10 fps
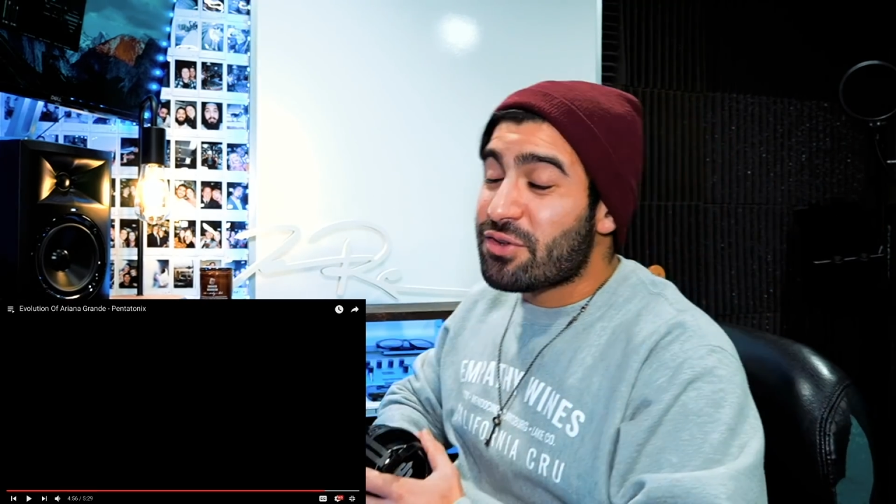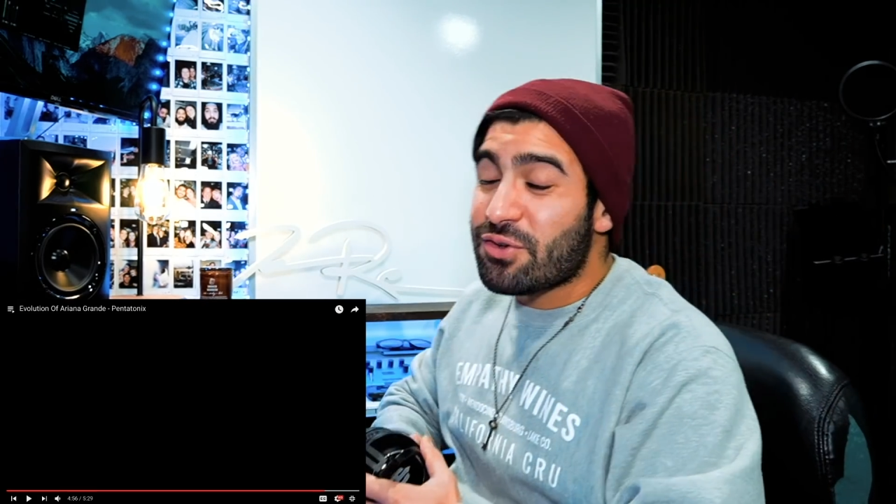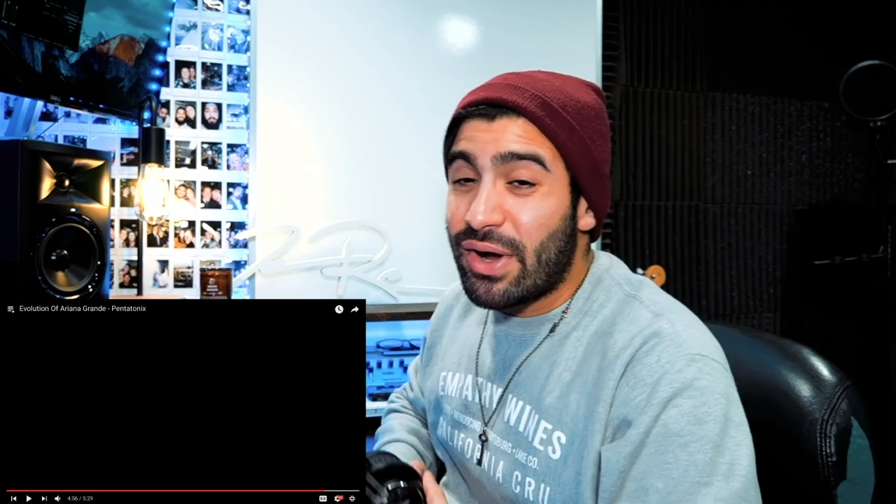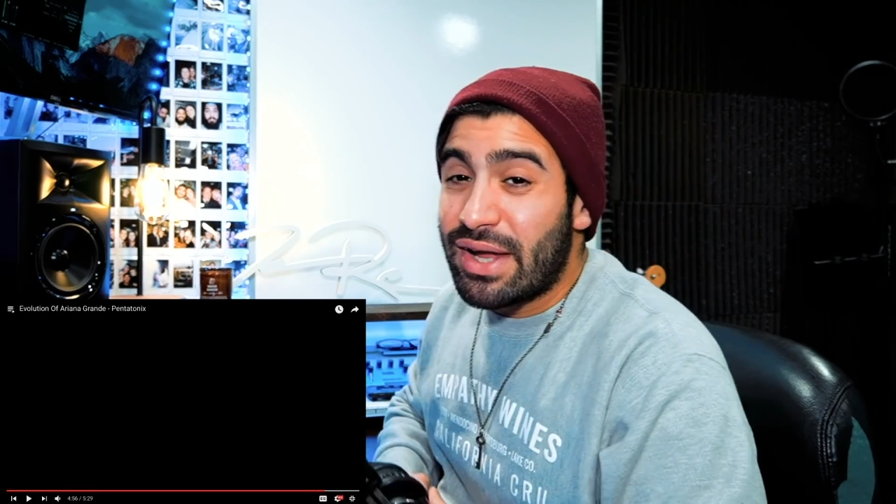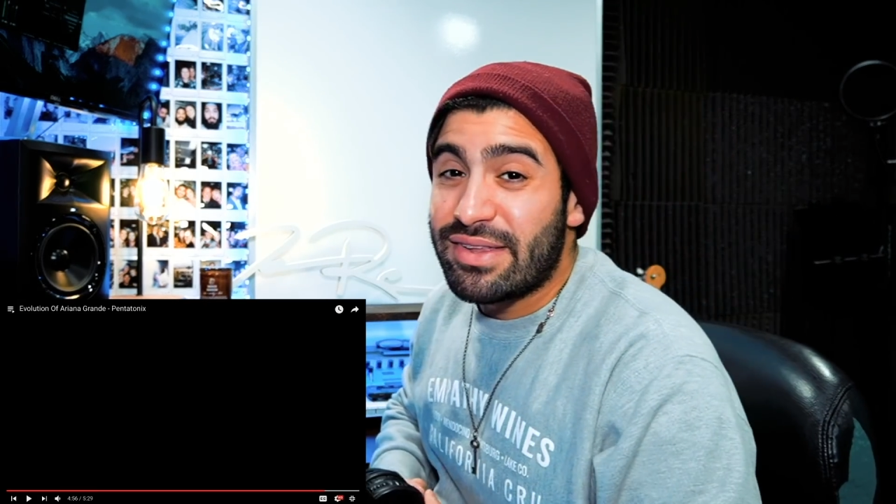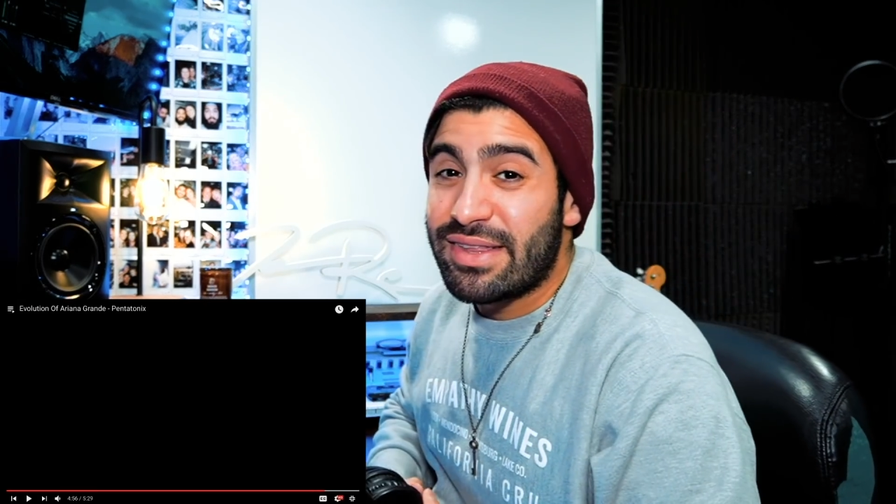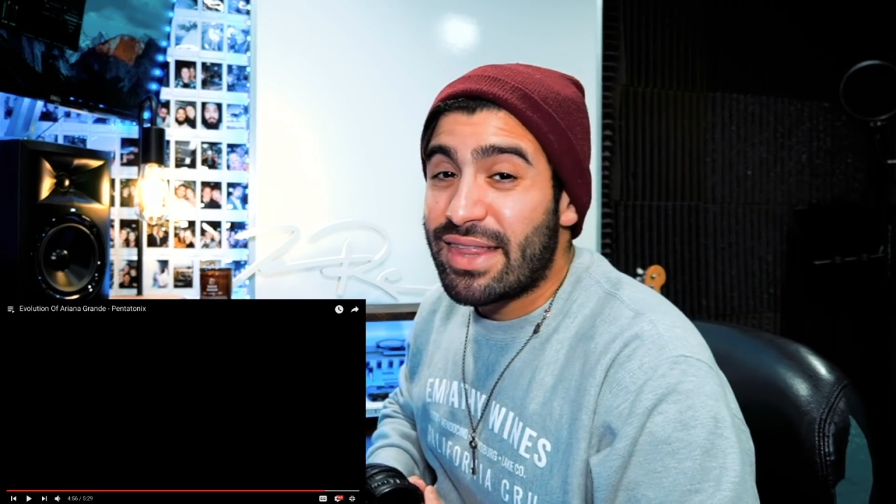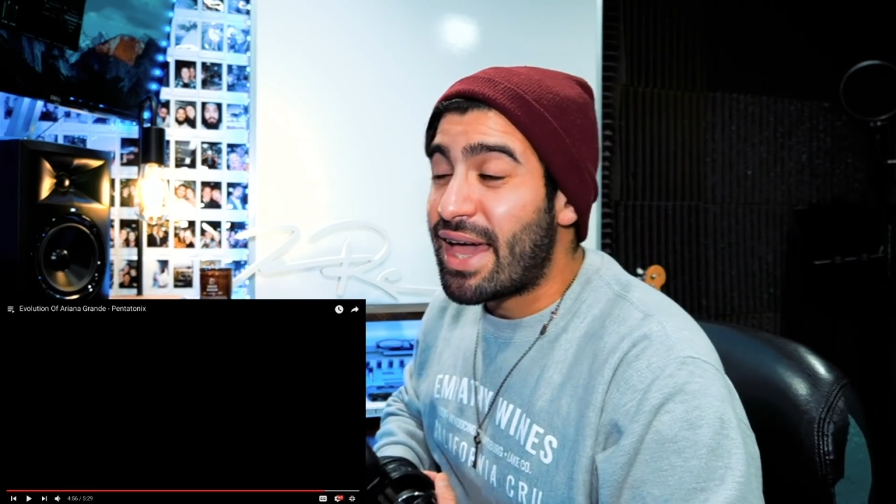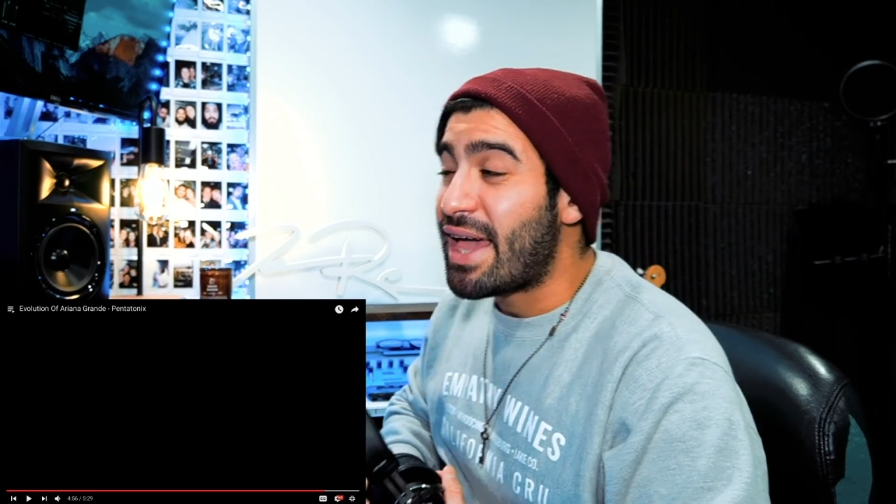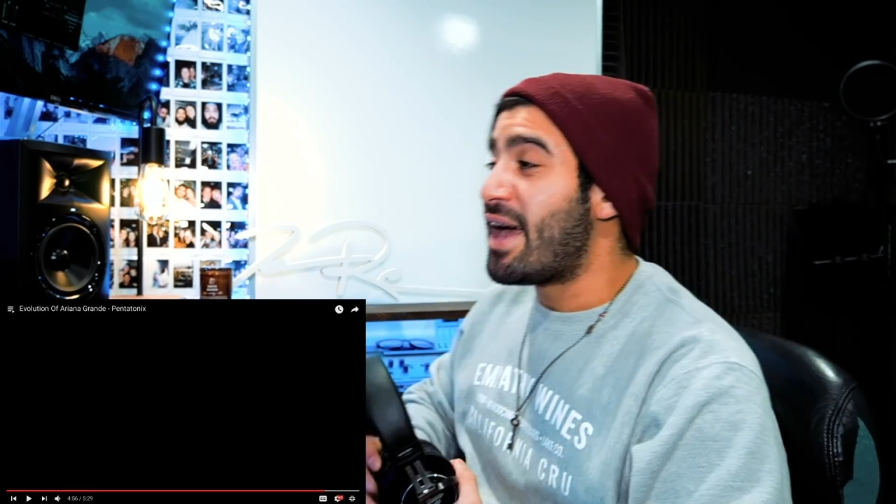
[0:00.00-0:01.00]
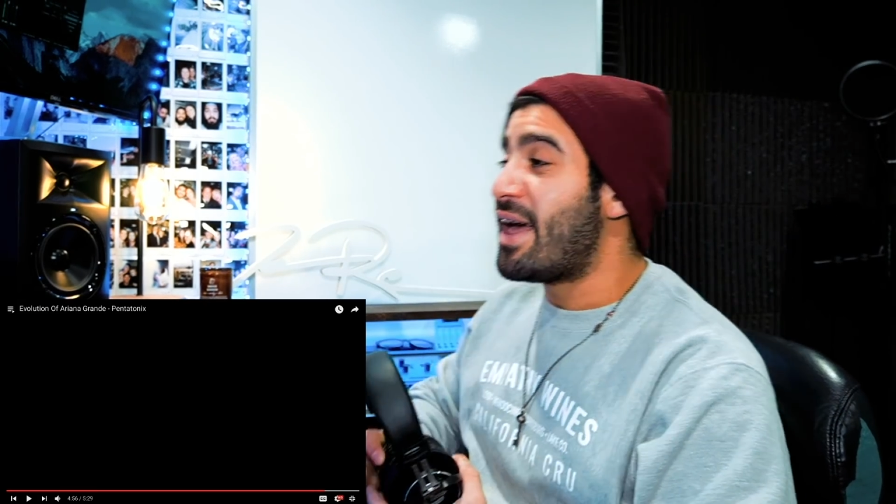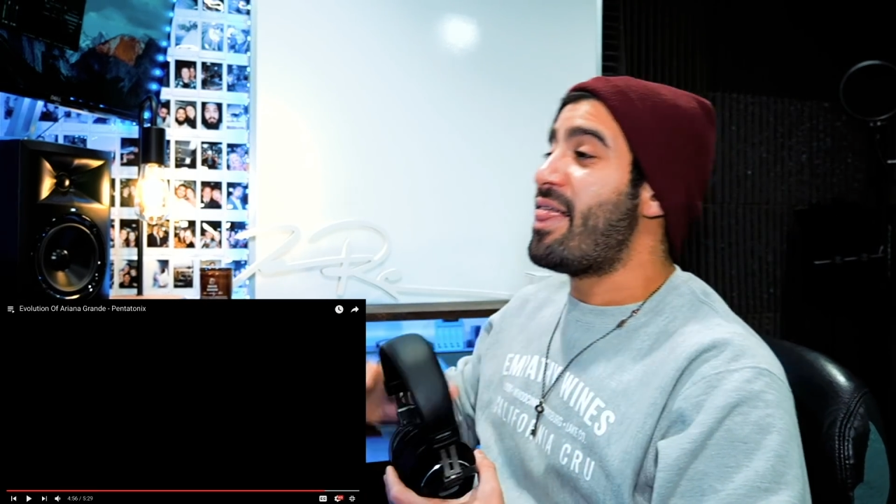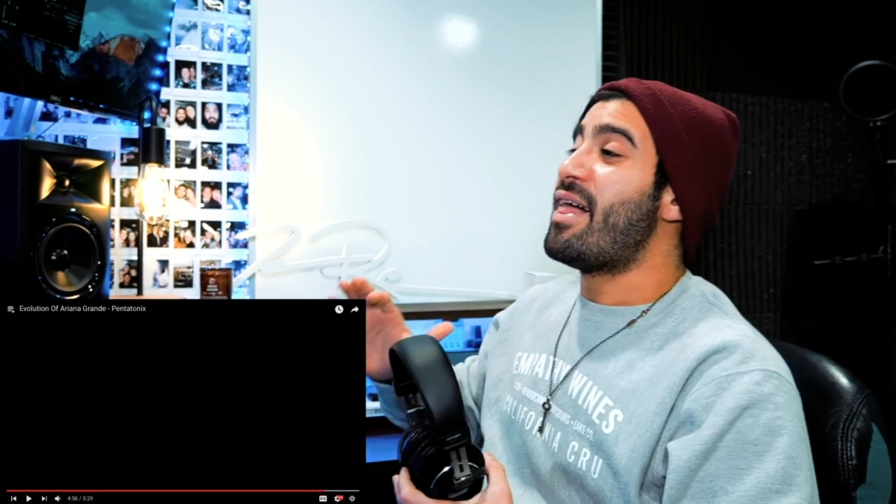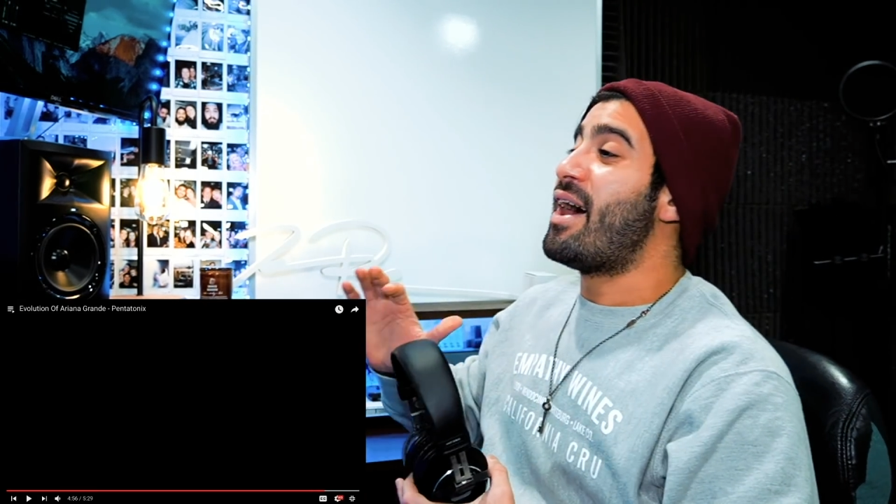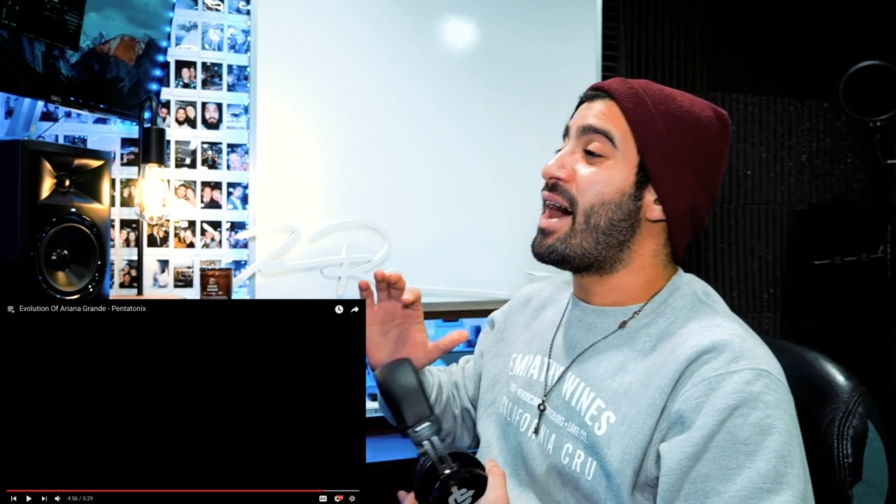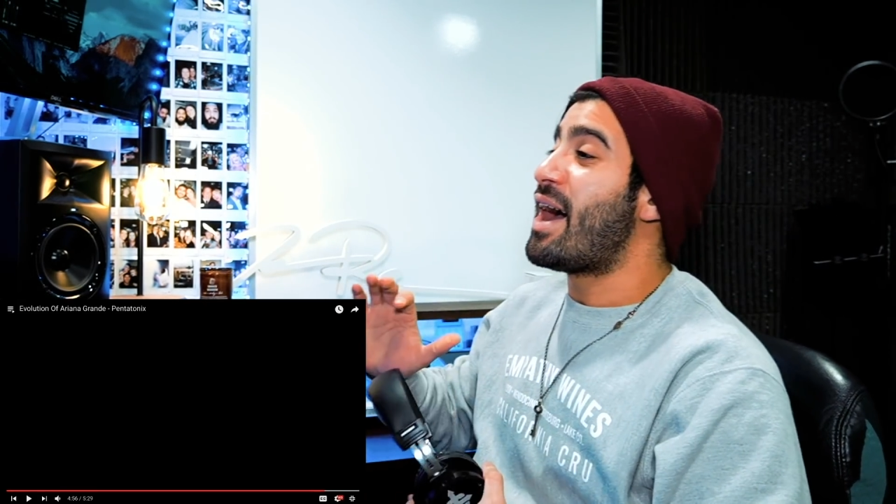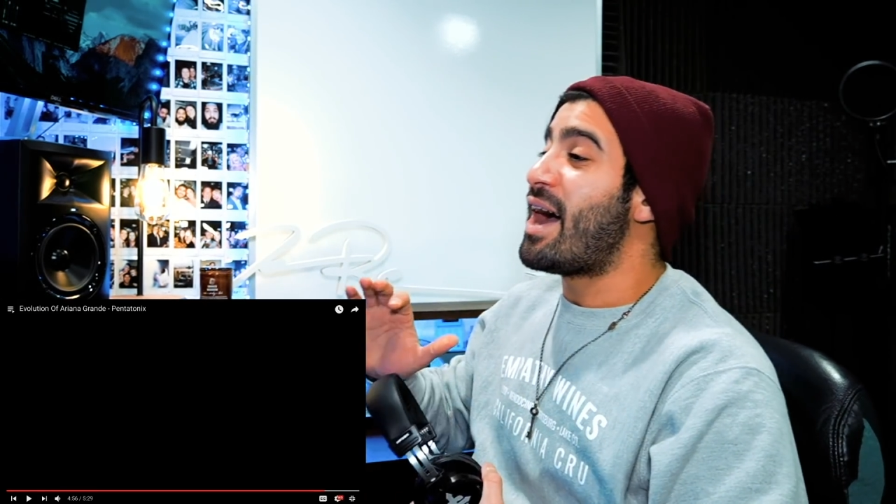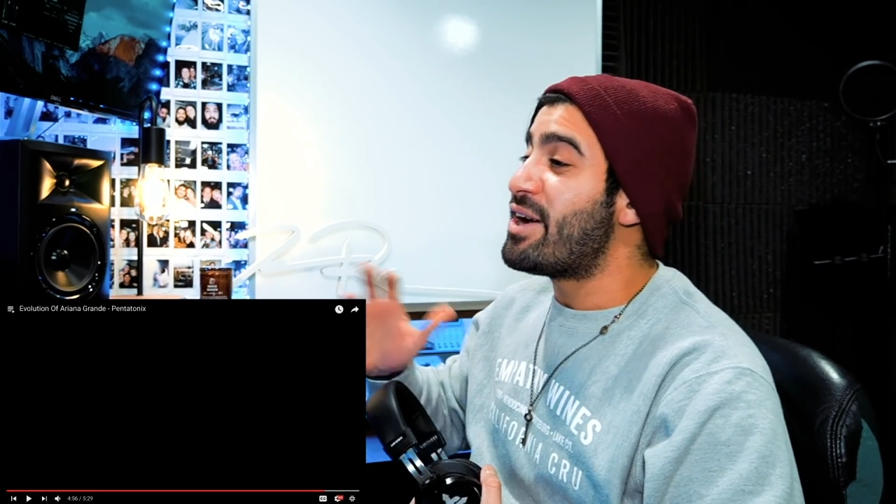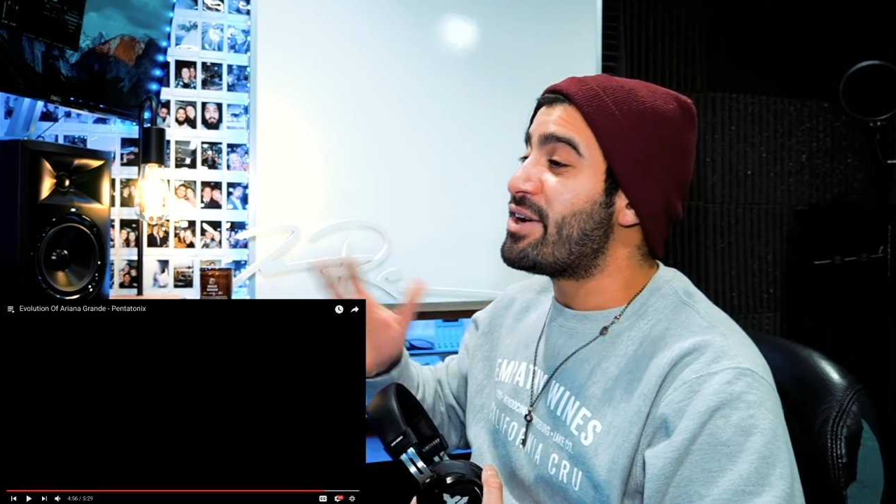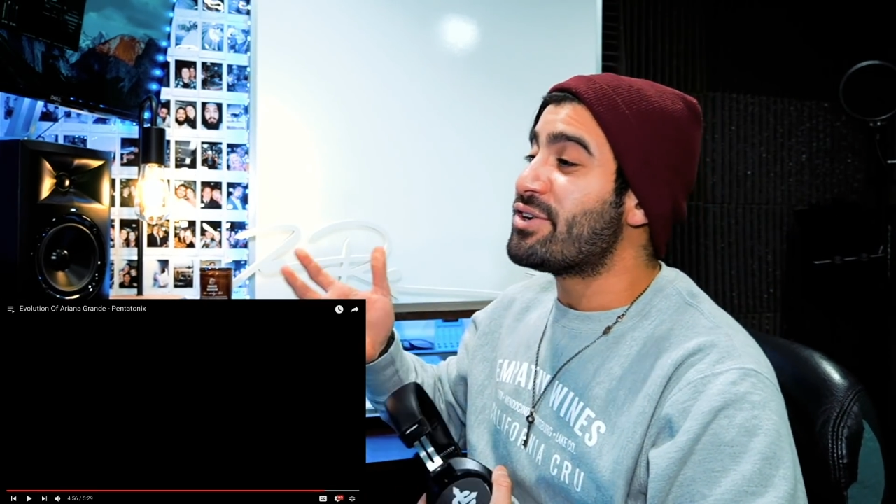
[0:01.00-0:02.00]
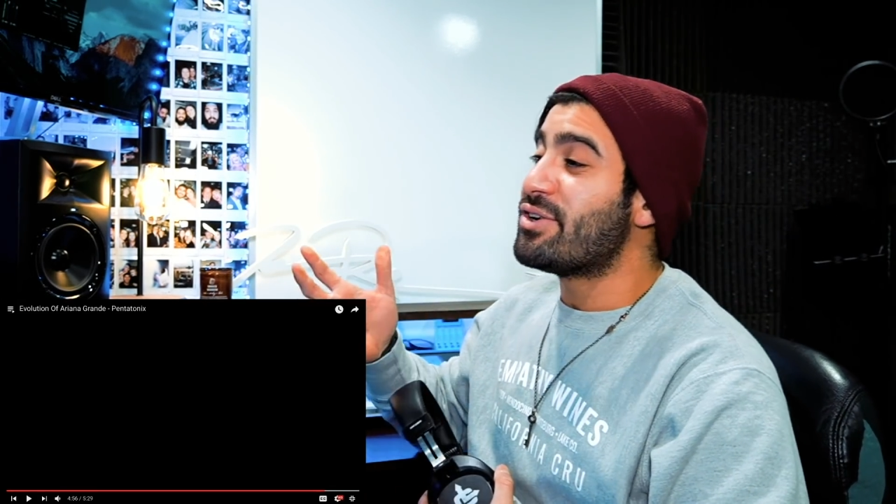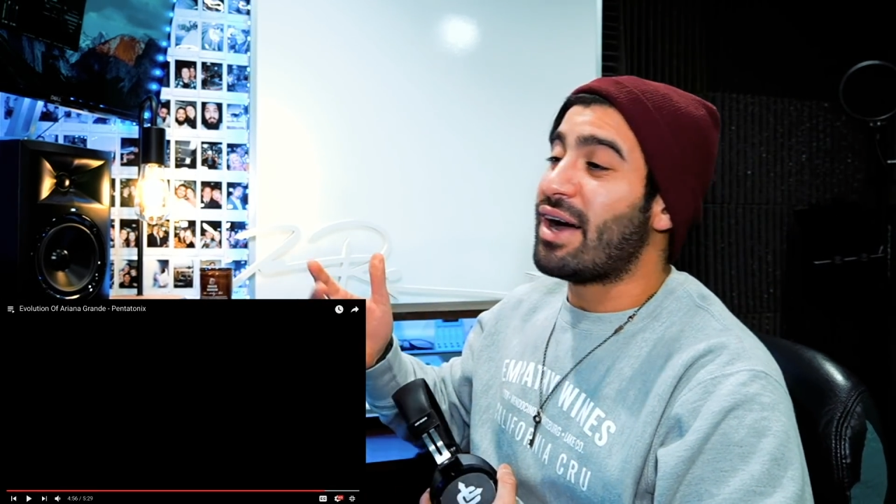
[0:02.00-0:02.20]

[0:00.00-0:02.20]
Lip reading: crazy. I don't know.